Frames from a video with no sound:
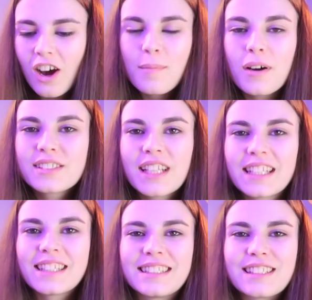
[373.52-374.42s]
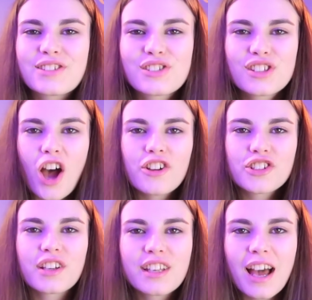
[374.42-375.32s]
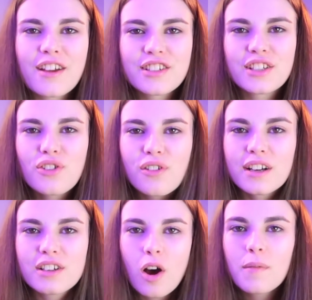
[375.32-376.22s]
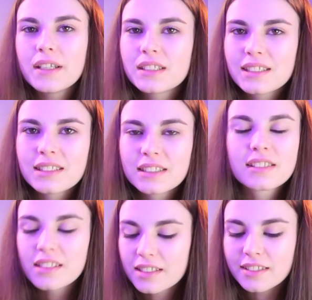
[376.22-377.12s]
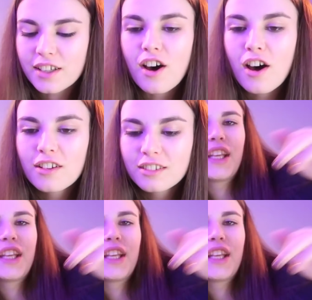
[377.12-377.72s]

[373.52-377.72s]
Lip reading: I must say, this is such a catchy song. I can't wait to listen to this in the car.